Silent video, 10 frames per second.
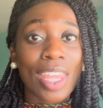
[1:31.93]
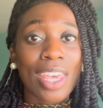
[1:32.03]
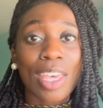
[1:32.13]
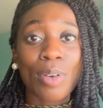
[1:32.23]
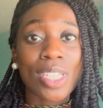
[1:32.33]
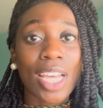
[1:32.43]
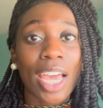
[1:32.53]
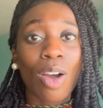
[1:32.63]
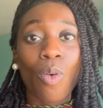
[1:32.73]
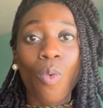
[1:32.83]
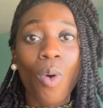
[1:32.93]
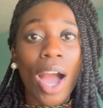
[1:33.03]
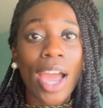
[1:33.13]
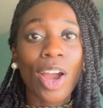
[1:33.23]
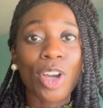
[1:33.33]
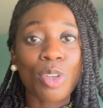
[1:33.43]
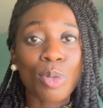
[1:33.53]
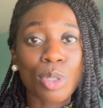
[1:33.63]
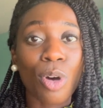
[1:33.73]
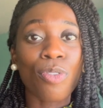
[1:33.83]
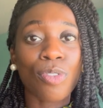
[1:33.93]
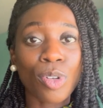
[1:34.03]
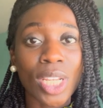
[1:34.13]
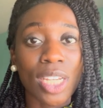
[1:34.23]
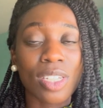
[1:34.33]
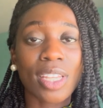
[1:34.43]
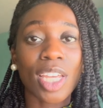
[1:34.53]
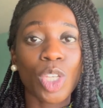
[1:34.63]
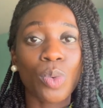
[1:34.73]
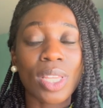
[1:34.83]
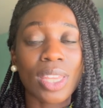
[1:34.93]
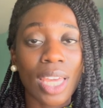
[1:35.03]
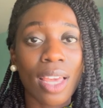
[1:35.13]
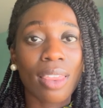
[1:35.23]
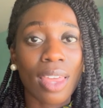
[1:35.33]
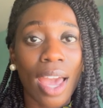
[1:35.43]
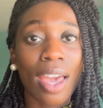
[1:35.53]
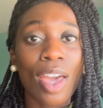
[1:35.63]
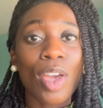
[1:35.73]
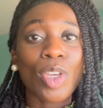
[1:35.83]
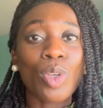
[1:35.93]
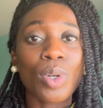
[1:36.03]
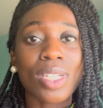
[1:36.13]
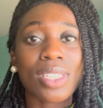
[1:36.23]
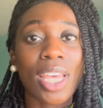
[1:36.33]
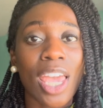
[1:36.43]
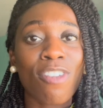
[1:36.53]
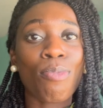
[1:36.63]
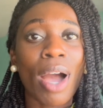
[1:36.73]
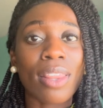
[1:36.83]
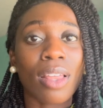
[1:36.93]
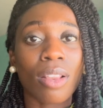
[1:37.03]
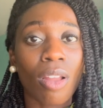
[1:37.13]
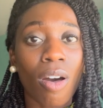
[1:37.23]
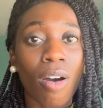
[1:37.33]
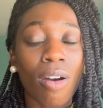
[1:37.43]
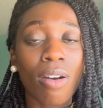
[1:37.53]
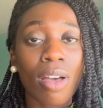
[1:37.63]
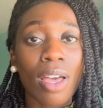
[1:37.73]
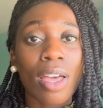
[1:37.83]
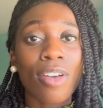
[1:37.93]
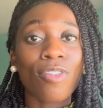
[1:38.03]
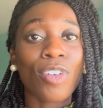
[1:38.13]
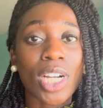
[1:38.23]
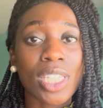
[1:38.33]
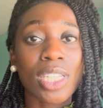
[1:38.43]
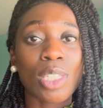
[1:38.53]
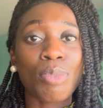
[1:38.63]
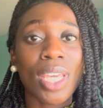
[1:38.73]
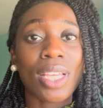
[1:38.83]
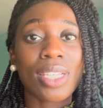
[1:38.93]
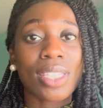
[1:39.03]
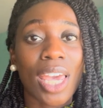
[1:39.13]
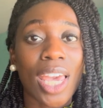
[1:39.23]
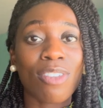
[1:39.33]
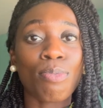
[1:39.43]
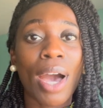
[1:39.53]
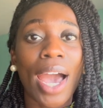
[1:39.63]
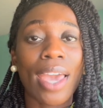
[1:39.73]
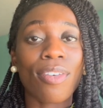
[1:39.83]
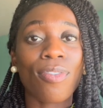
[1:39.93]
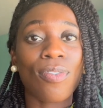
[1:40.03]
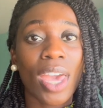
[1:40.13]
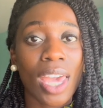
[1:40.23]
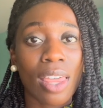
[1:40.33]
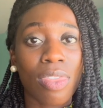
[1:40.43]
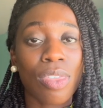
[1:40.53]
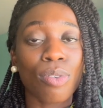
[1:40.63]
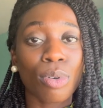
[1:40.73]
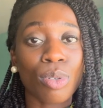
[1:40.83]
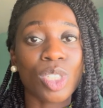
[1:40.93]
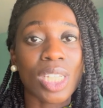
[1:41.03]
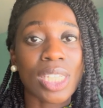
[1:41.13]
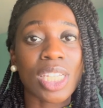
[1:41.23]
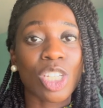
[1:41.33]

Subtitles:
He was like, why are you so foolish that you would think that you were saved by the law versus being saved by faith through Jesus